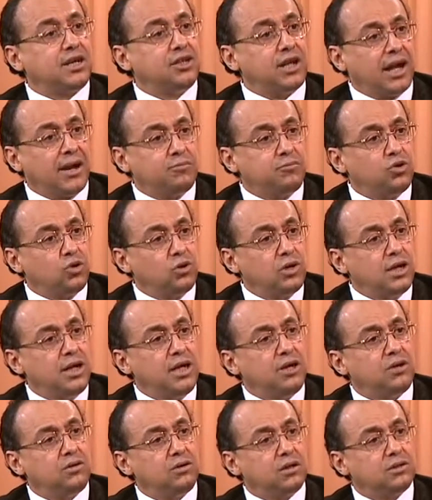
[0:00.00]
I'm talking
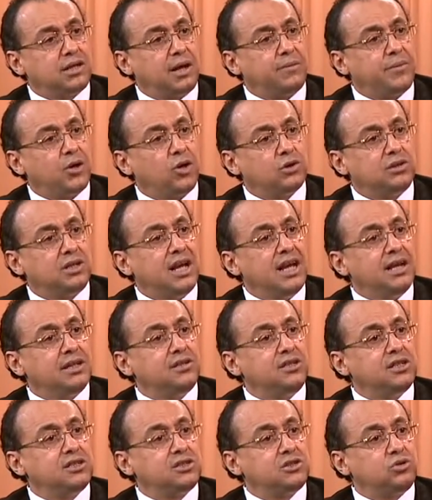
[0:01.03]
here not about
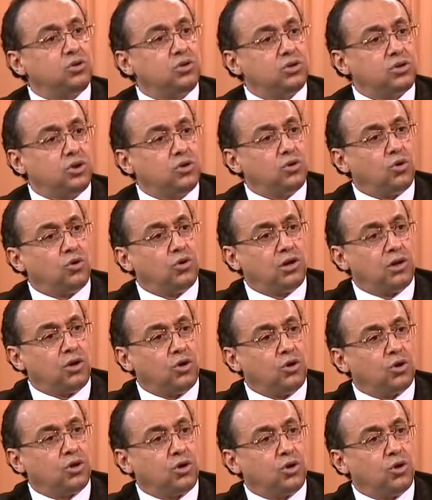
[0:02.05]
distorted
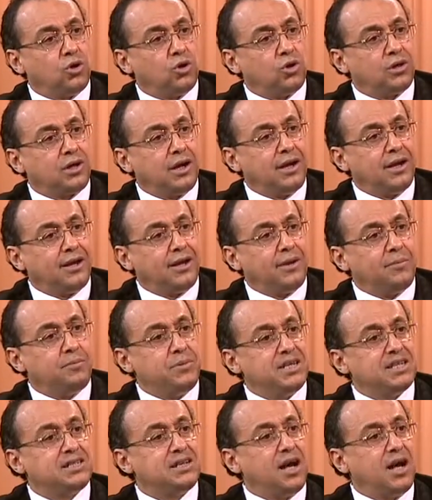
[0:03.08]
or
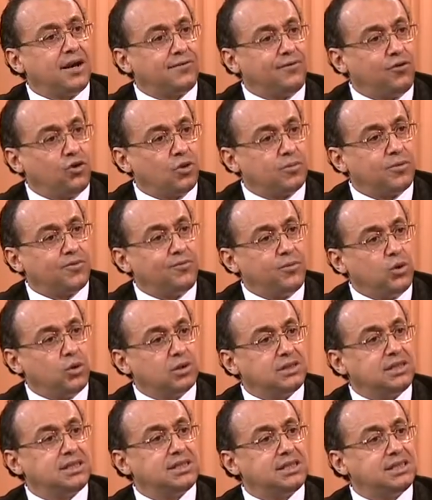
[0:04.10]
bizarre form of
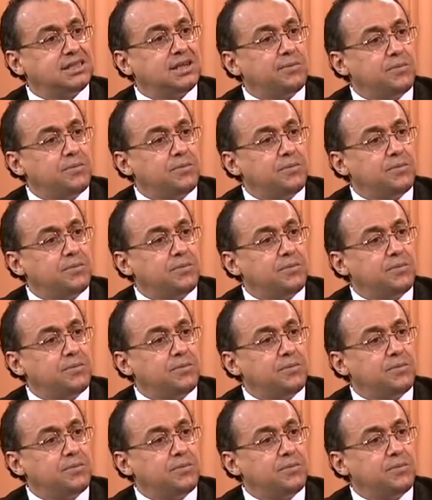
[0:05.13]
books. This is the